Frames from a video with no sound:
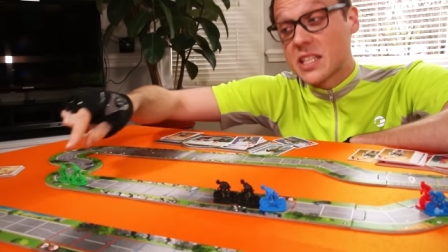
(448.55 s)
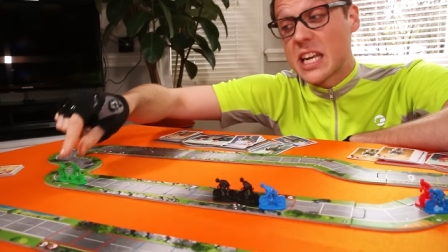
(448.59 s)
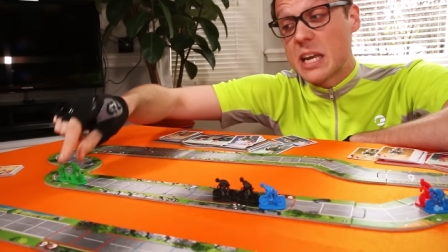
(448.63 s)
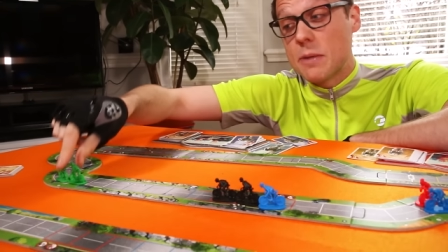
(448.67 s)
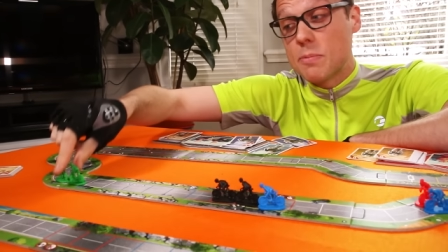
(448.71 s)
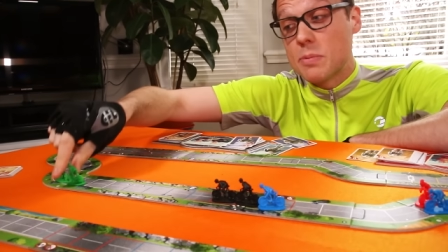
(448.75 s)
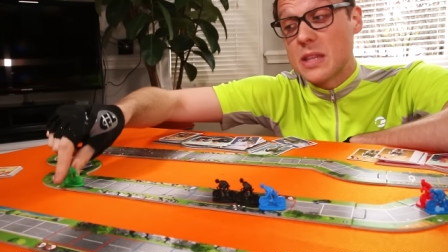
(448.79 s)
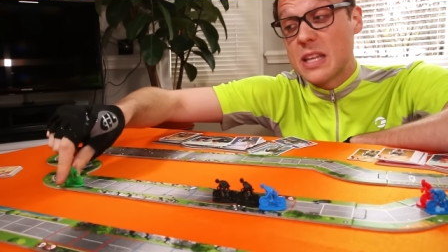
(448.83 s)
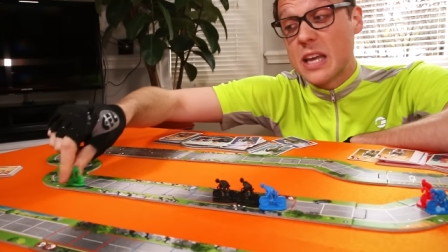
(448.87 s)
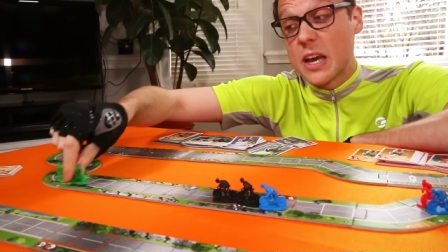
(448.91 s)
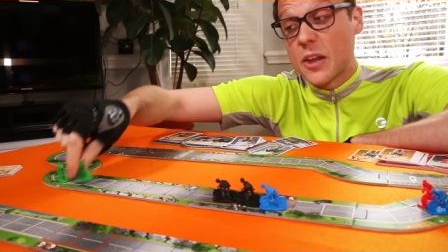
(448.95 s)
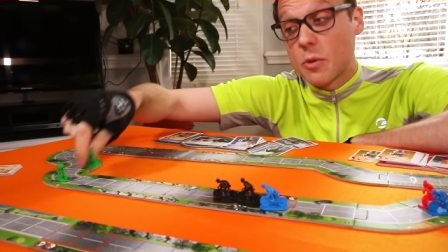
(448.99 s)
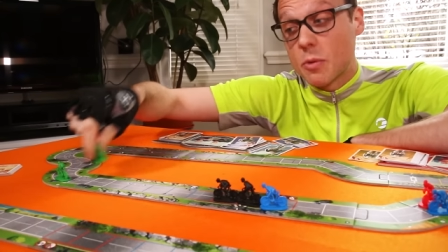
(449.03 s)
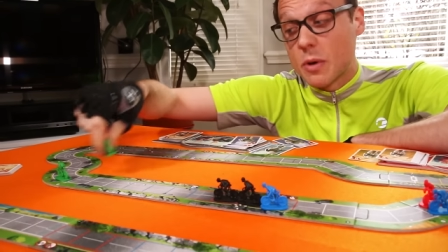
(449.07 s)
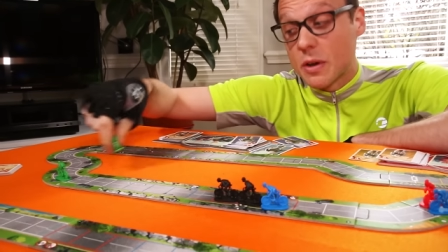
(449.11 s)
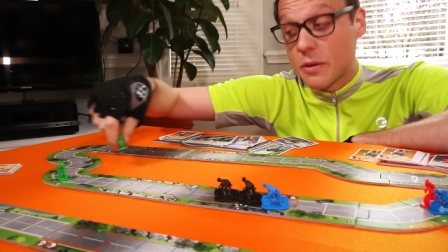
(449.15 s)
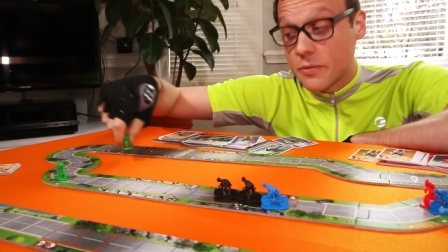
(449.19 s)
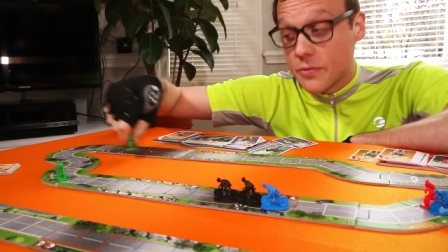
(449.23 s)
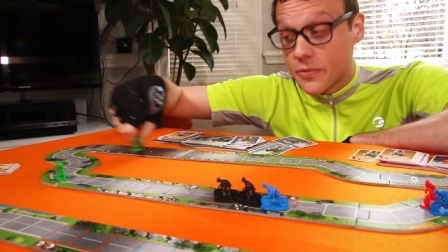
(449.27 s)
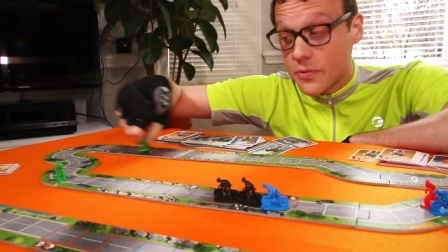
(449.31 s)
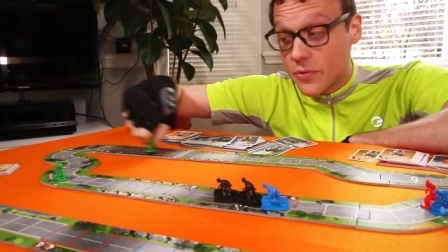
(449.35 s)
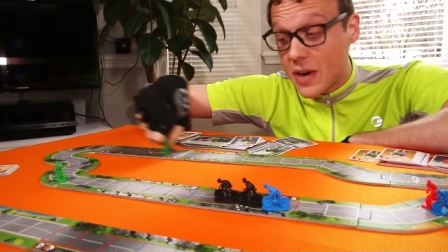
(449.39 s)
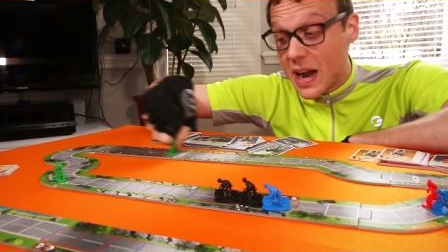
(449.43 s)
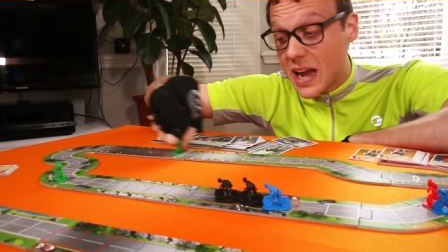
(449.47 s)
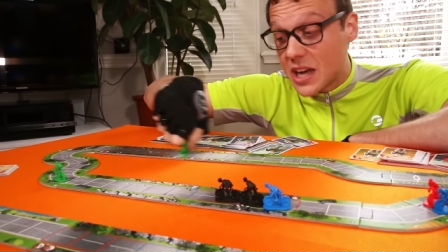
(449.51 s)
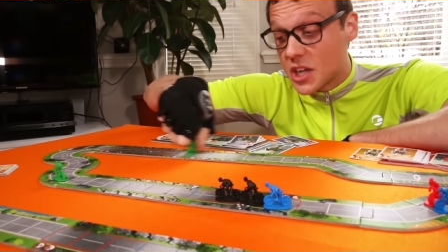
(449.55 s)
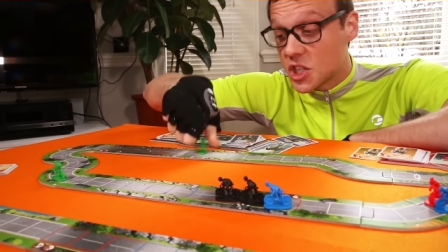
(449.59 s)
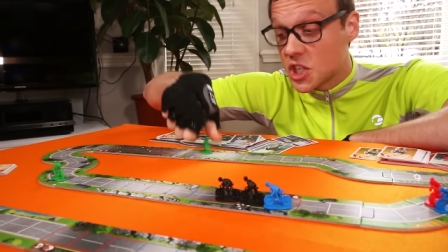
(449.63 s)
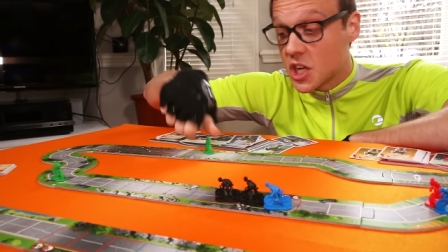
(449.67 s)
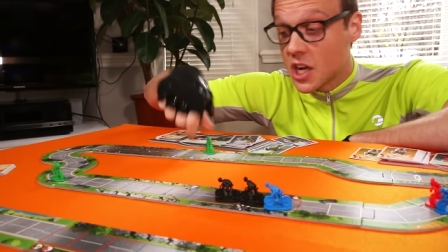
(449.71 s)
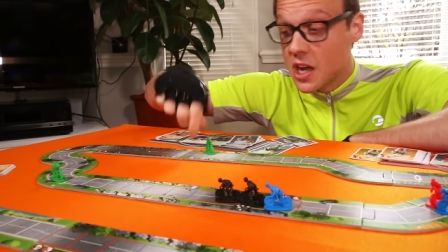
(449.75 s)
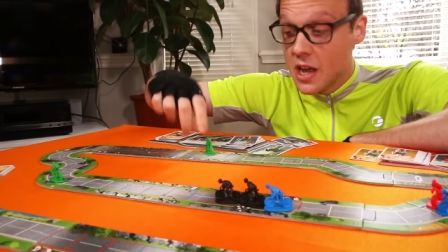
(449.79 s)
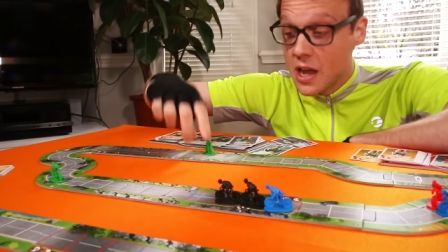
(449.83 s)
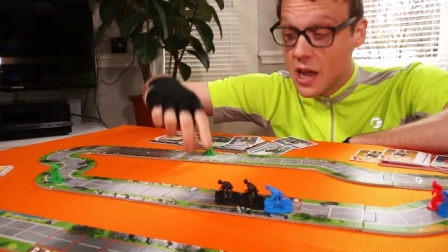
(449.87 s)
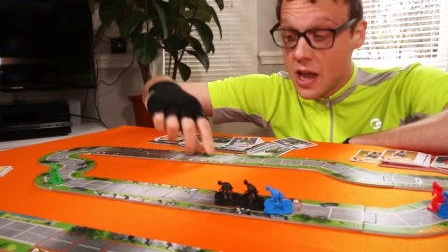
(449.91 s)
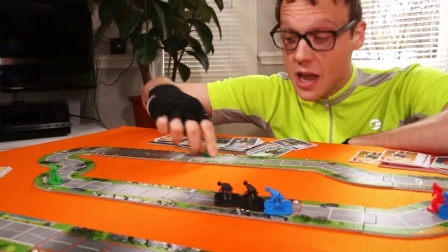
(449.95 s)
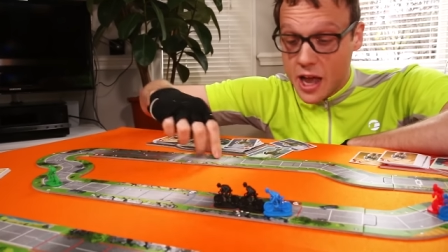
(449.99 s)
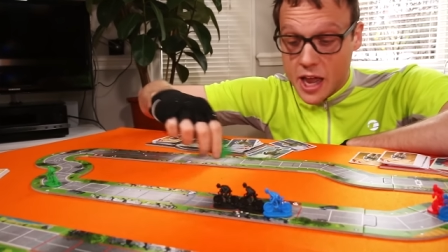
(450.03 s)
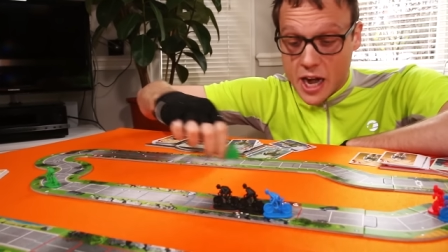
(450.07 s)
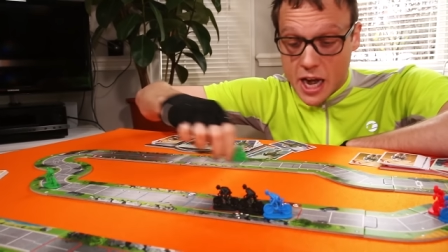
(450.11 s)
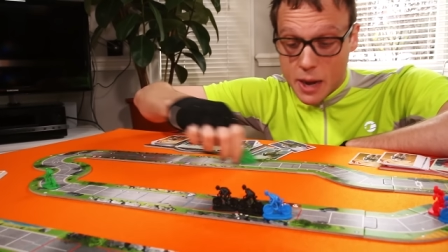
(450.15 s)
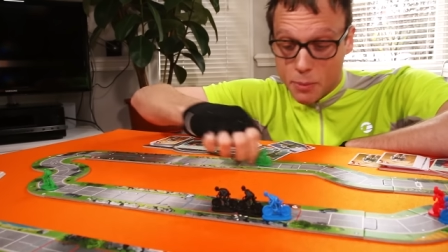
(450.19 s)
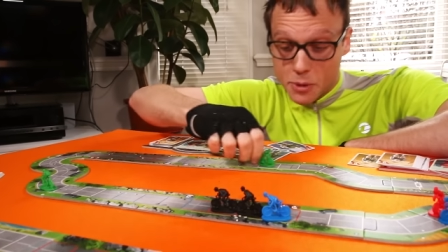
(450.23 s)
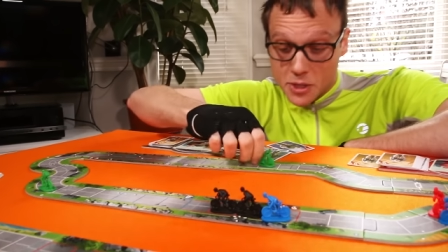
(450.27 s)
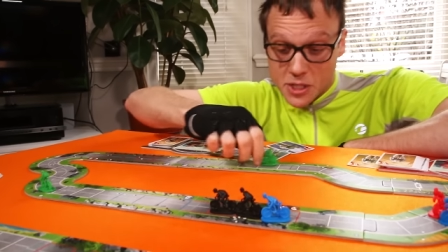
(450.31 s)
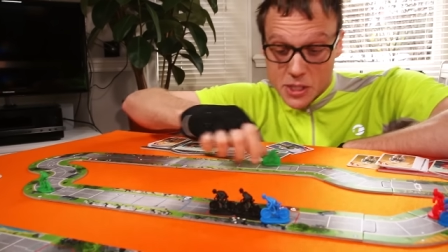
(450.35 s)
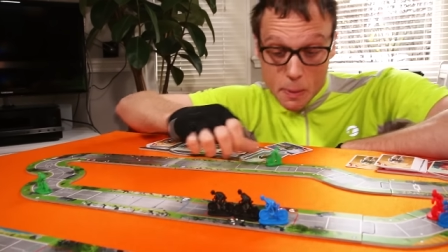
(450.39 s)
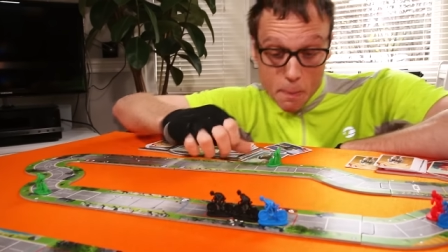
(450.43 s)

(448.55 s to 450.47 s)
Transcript: keeping the other one fresh and able